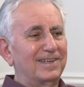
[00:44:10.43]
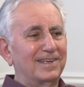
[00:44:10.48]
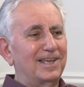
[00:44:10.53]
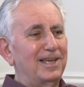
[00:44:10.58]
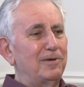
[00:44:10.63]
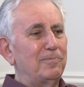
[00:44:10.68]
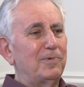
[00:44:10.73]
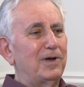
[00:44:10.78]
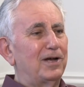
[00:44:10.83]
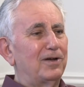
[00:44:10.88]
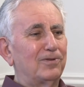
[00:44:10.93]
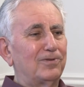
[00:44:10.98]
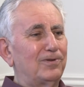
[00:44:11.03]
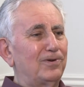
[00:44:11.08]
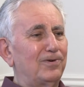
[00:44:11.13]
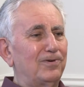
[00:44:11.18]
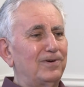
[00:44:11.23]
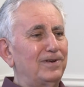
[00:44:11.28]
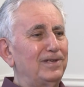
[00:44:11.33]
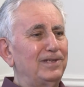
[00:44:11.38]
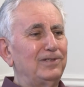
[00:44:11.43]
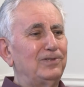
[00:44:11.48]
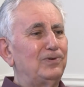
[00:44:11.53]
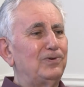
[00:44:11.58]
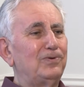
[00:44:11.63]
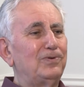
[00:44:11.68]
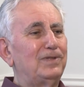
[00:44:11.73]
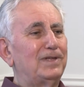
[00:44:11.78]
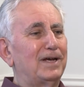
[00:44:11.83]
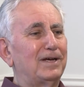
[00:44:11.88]
came out only in
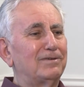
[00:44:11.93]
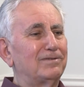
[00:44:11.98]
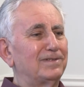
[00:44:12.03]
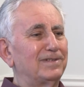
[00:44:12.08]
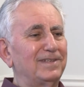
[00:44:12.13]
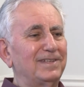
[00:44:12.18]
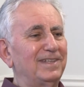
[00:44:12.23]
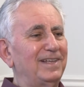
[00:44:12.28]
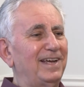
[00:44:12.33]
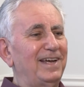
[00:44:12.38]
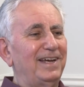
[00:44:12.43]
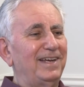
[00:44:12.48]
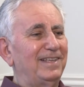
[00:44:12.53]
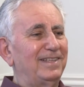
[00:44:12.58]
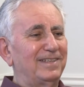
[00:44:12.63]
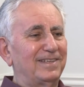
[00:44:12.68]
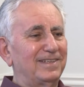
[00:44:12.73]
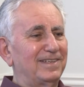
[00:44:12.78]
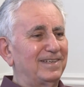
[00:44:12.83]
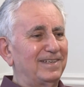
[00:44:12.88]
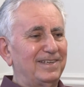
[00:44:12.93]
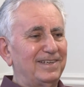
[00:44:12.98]
two thousand eight.